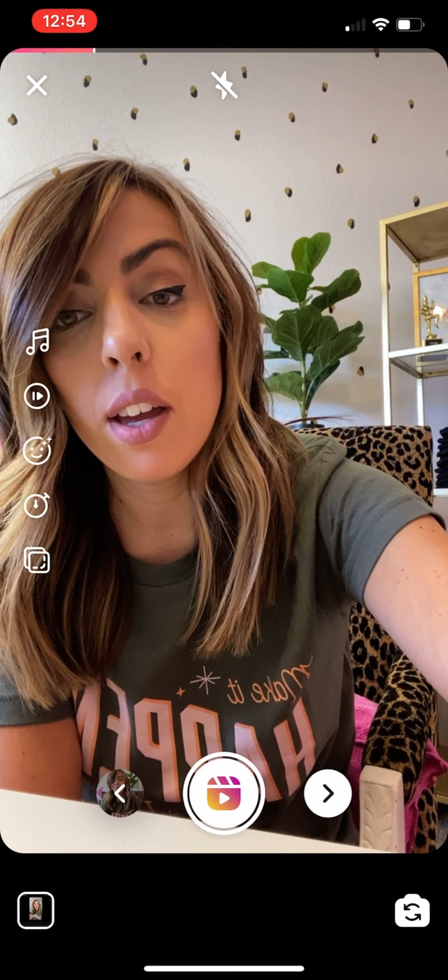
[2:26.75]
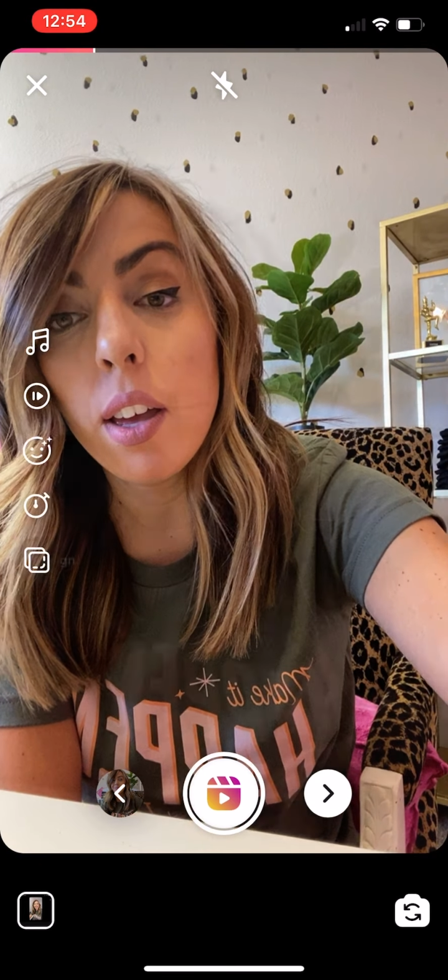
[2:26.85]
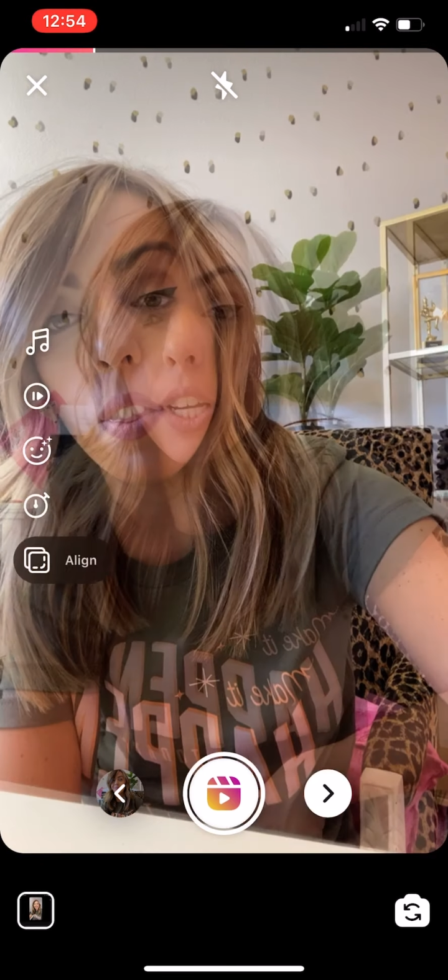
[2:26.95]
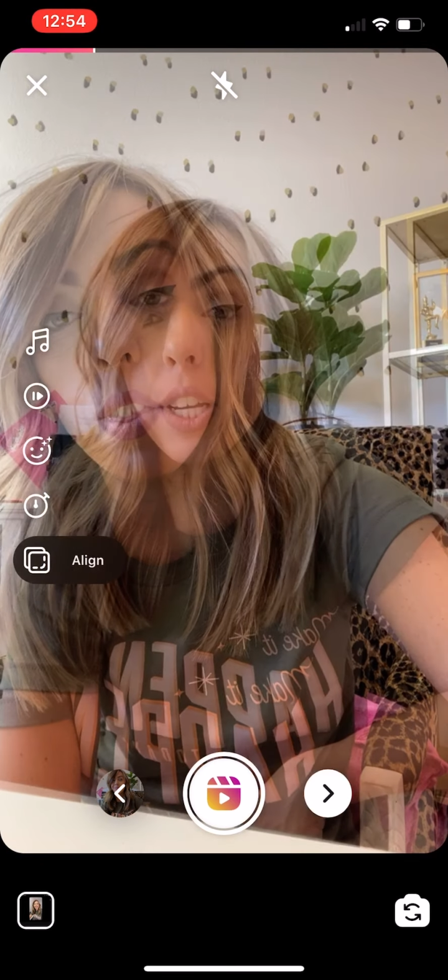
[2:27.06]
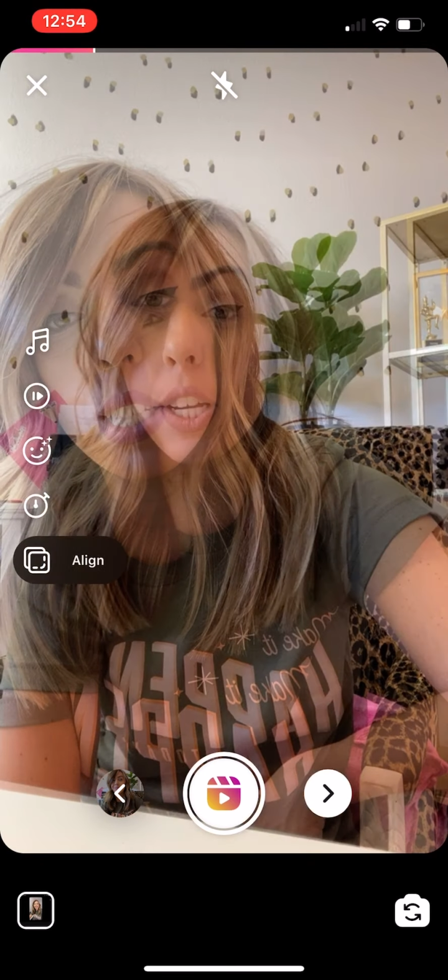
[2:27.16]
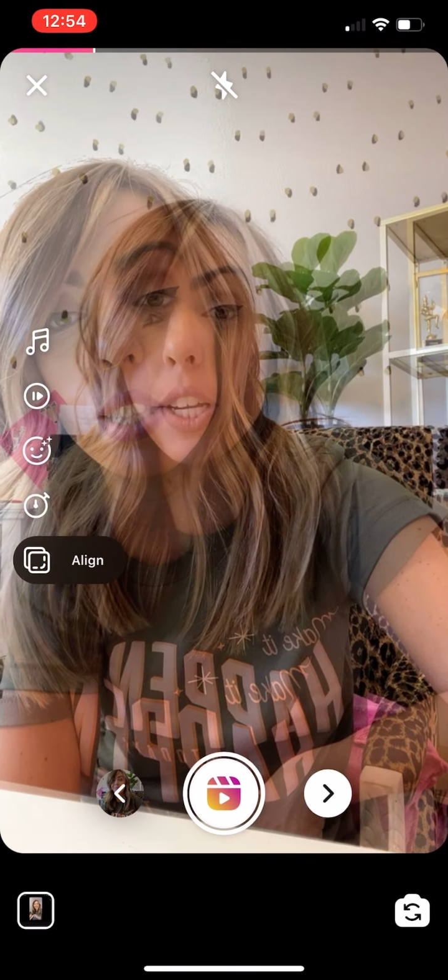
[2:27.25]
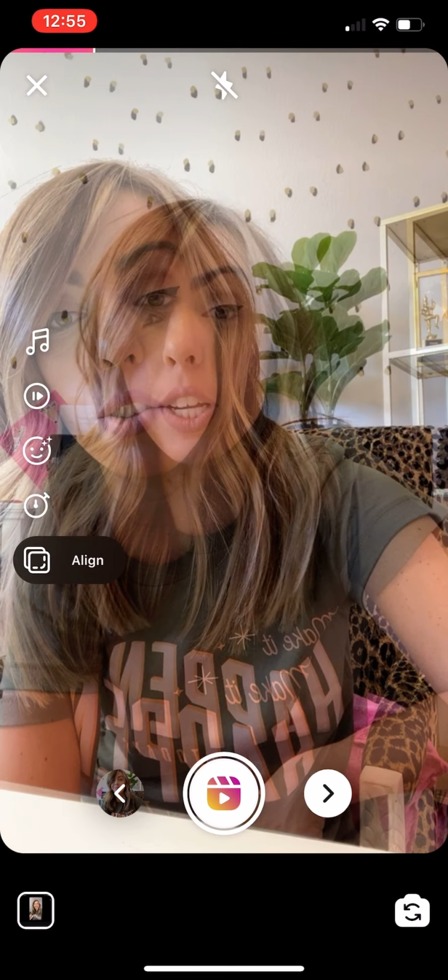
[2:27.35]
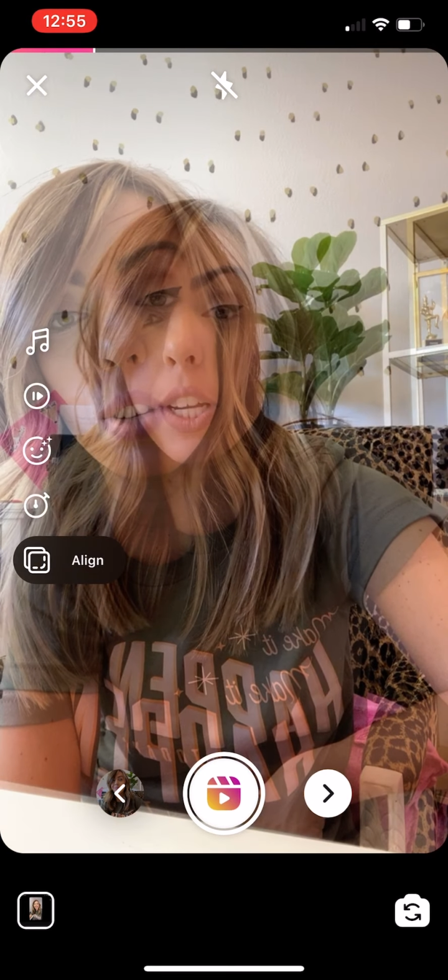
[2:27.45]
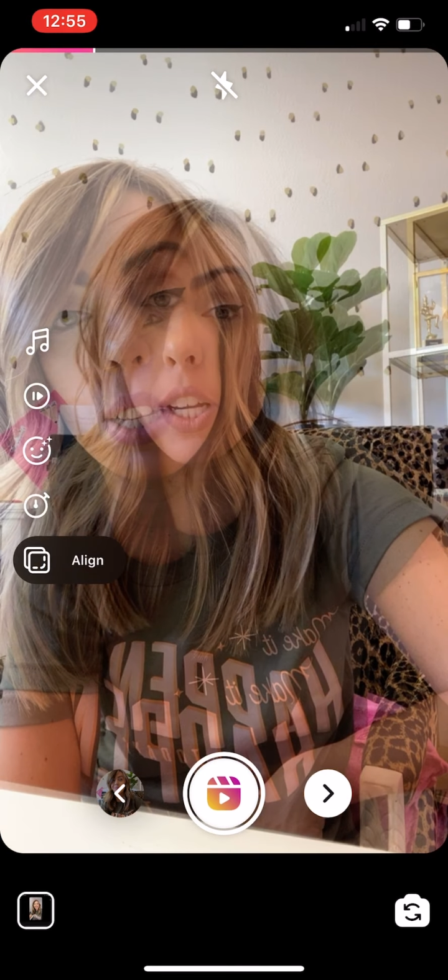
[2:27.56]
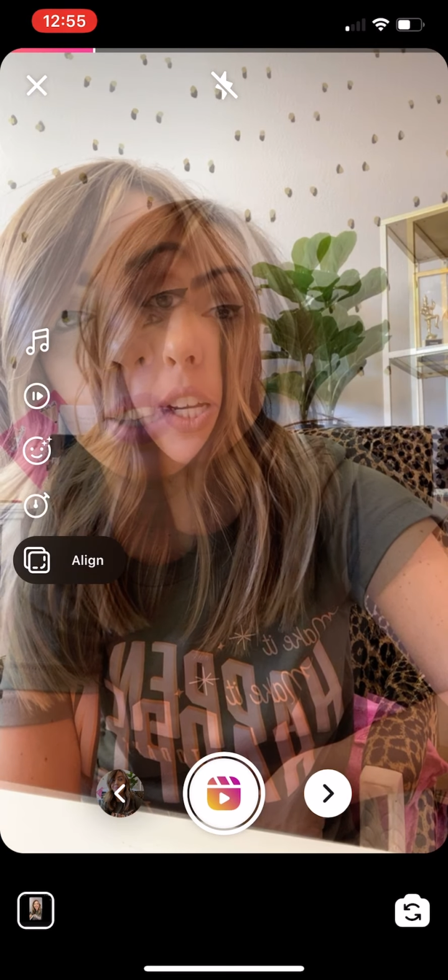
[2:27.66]
This
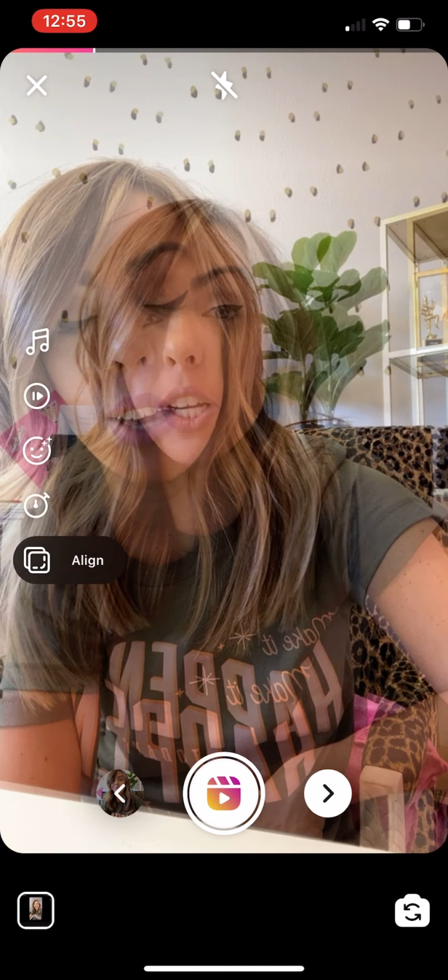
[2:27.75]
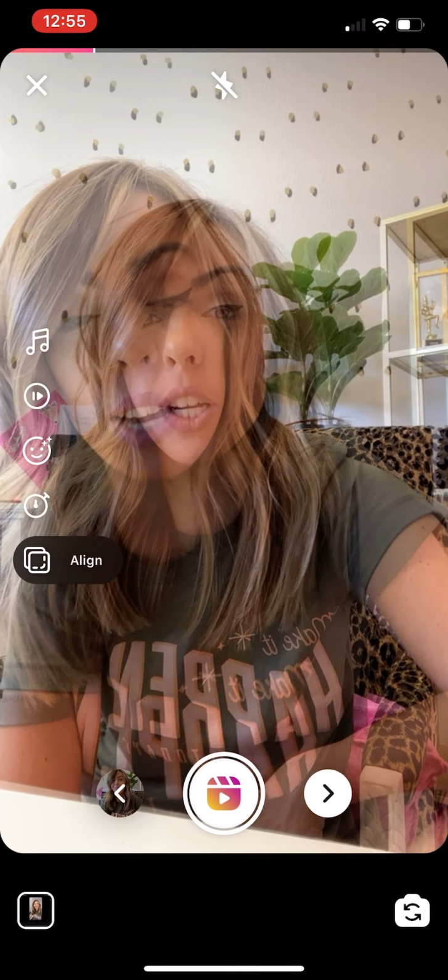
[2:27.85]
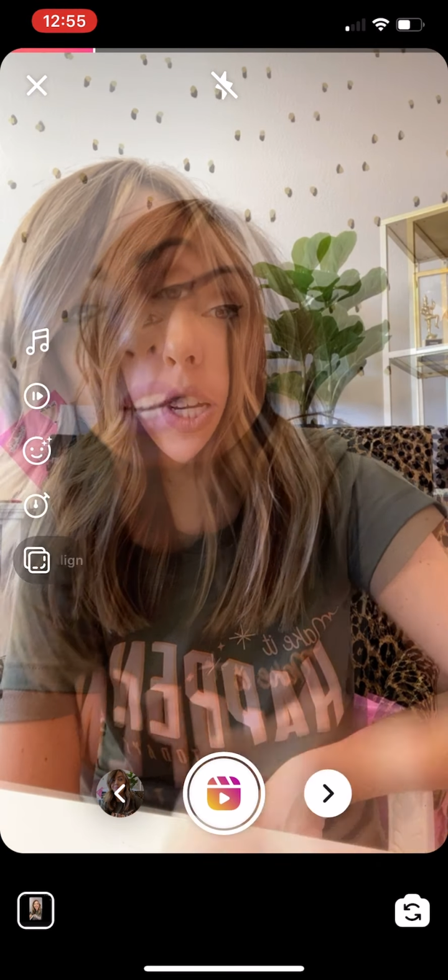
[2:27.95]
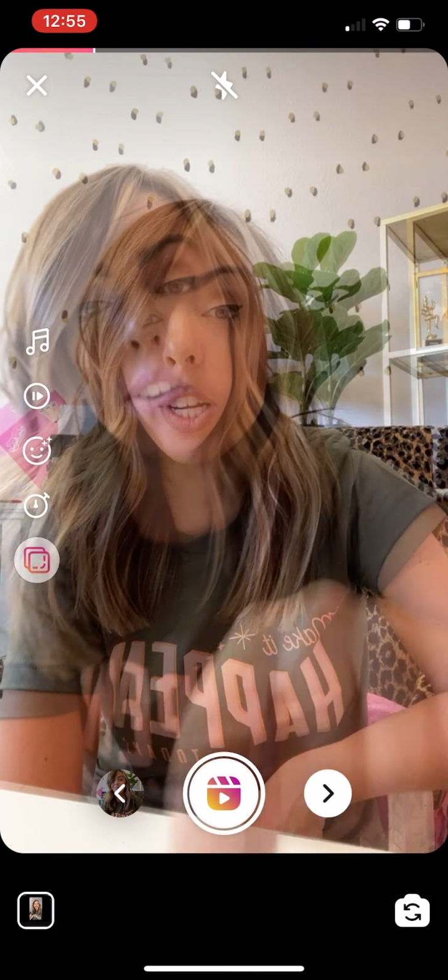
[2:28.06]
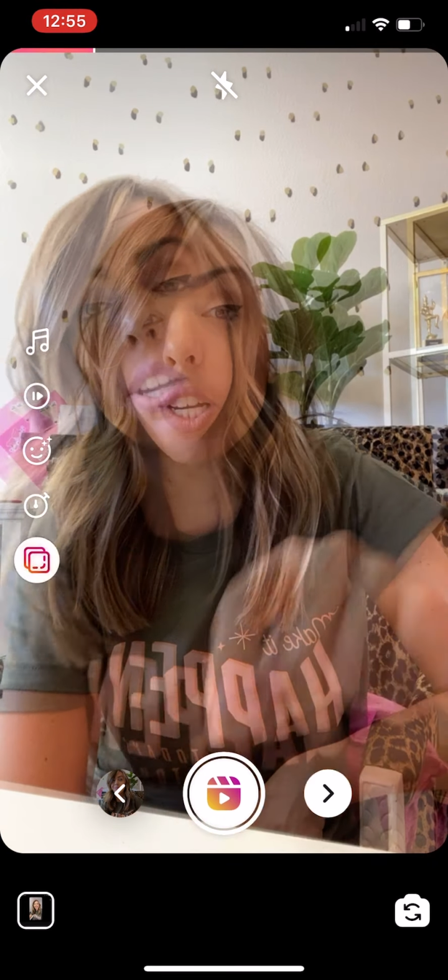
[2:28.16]
little align area.